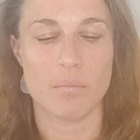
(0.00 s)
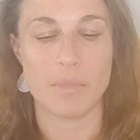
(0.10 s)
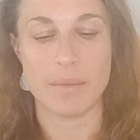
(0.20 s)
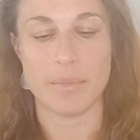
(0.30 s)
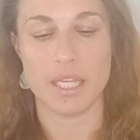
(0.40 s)

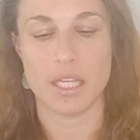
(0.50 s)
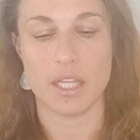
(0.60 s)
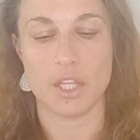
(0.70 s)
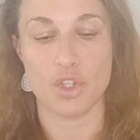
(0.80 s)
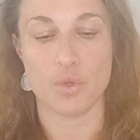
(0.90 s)

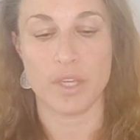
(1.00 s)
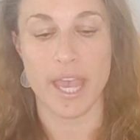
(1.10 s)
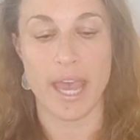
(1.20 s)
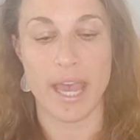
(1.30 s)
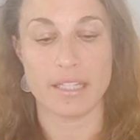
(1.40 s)
Maybe you
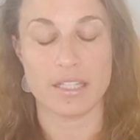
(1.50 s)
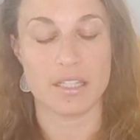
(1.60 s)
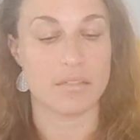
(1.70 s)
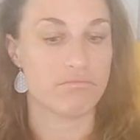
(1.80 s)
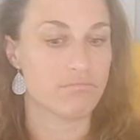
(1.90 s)
get